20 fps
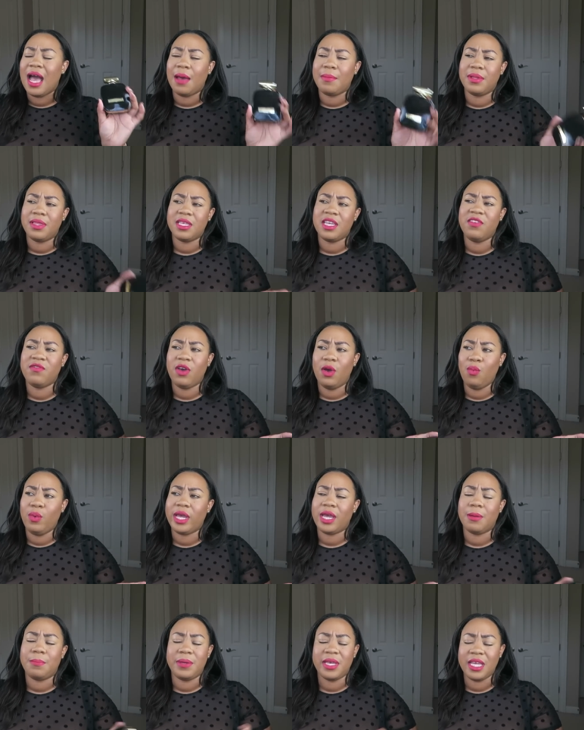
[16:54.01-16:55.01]
I believe, on
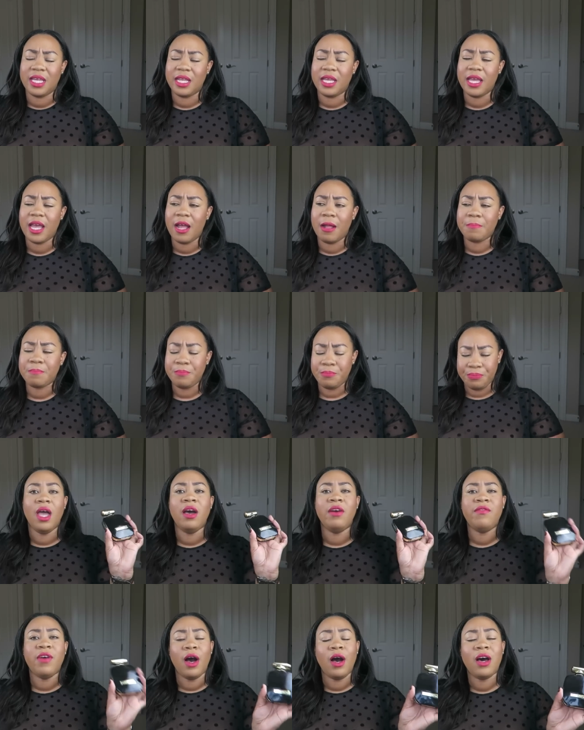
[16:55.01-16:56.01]
Wikipedia,
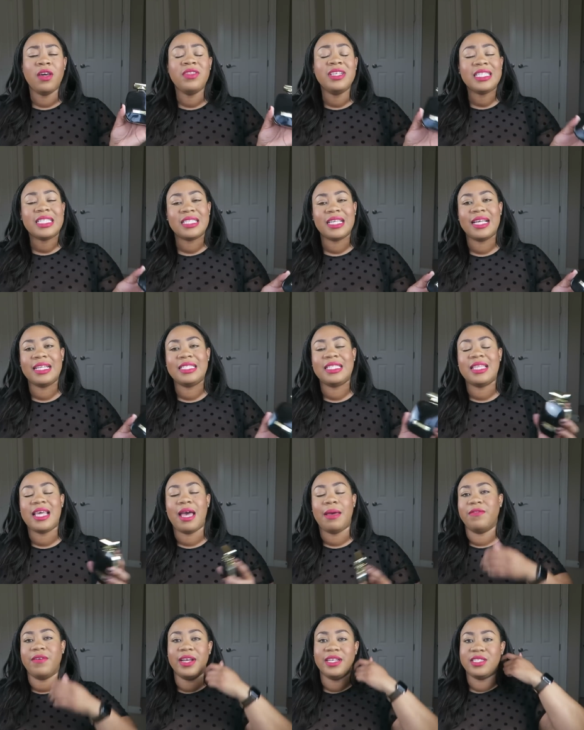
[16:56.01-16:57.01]
of all the scents
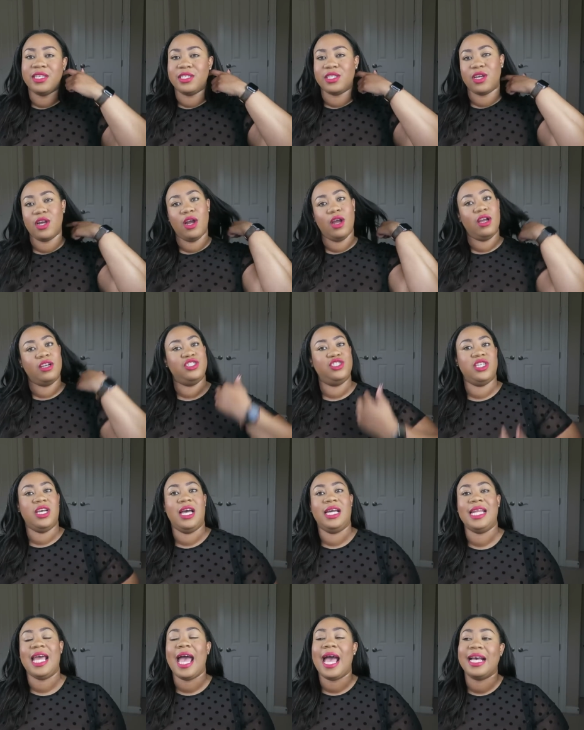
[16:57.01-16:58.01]
that Francis
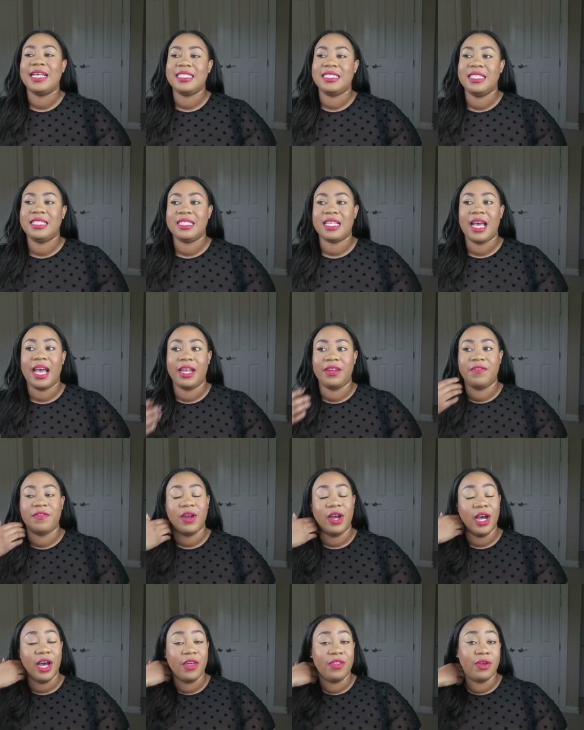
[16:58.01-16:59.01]
Kurkdjian has designed
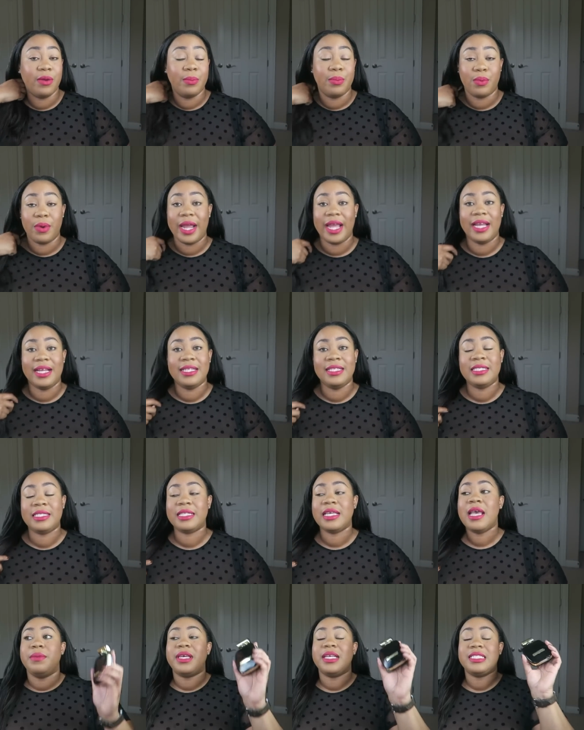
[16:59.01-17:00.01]
for other brands,
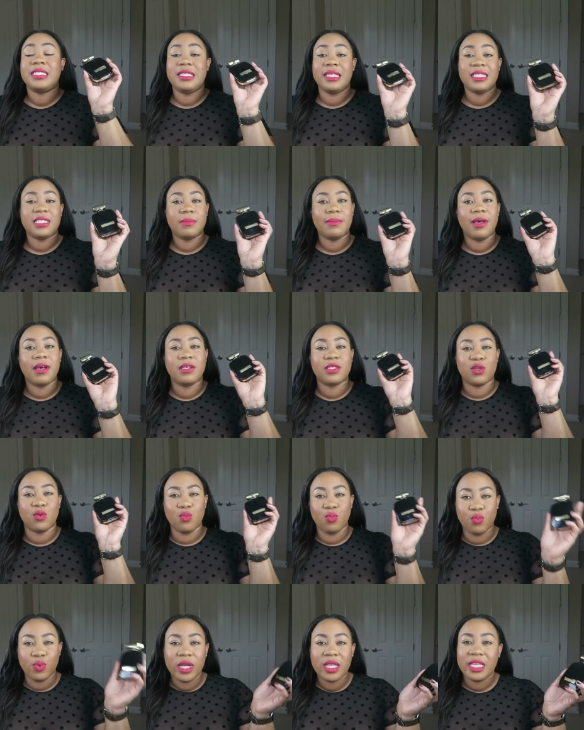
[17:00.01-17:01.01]
because this smells
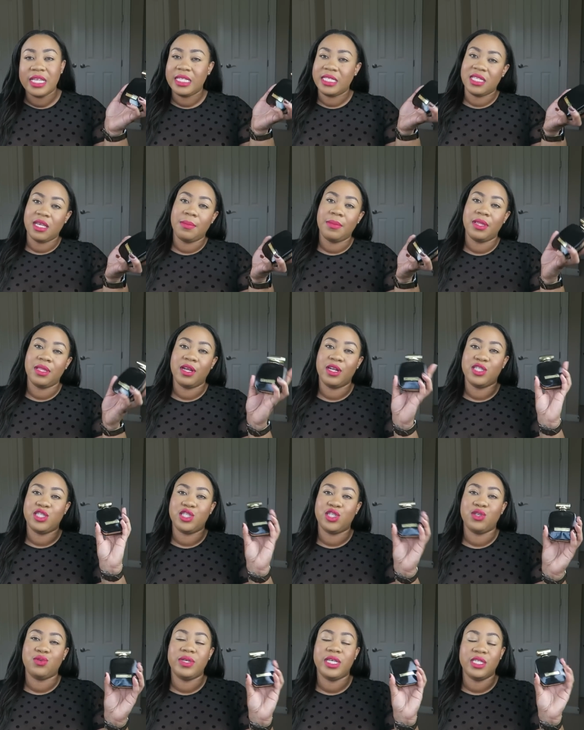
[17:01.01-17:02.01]
really similar
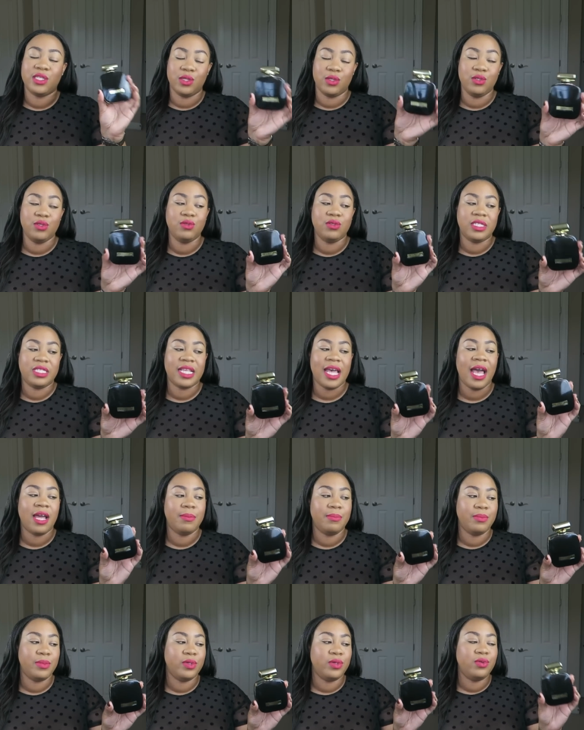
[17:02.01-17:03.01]
to his Oud
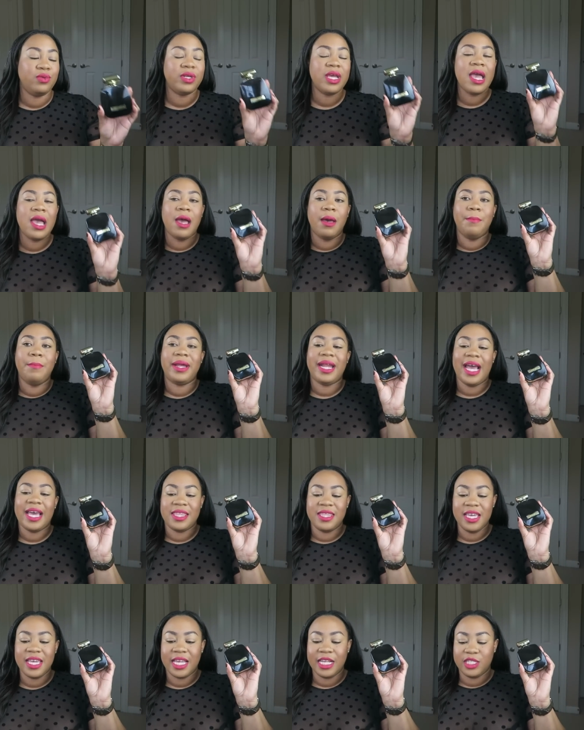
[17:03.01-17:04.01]
Satin Mood, but I
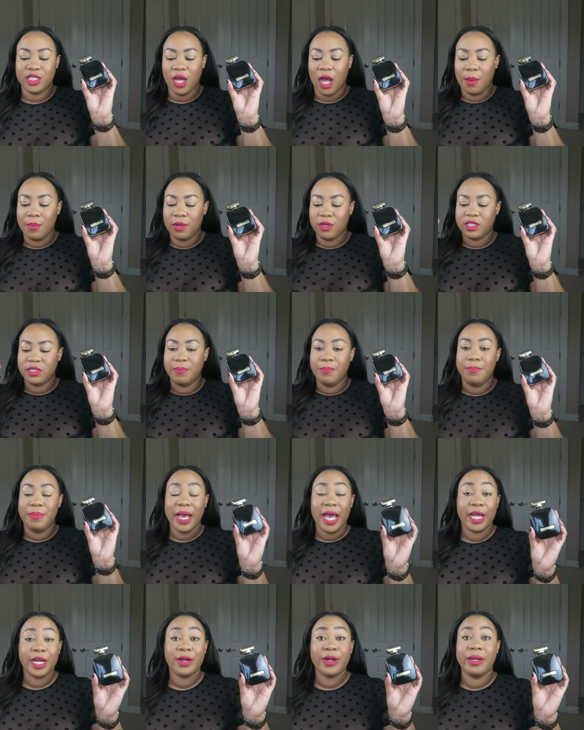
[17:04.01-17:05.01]
think it's almost
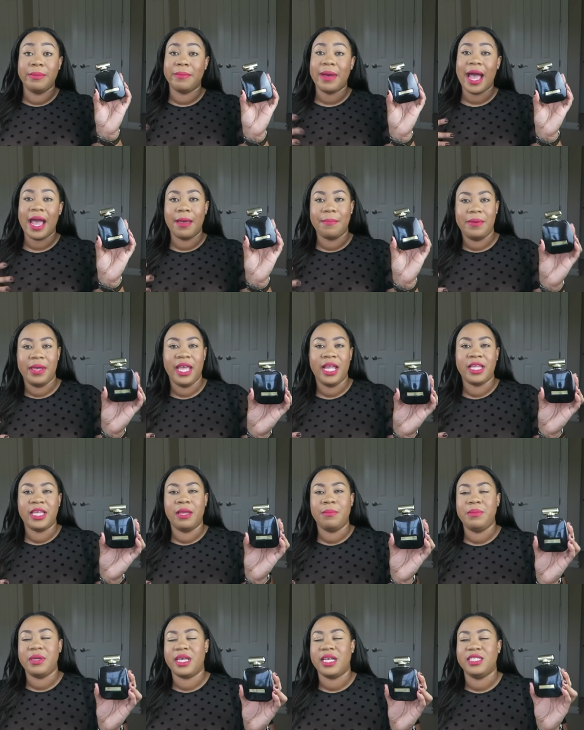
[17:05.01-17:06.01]
better in my
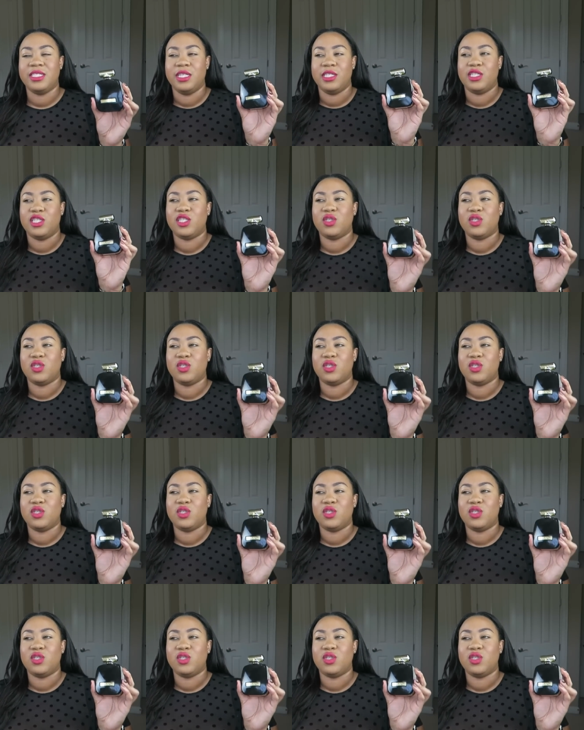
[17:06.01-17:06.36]
opinion because it's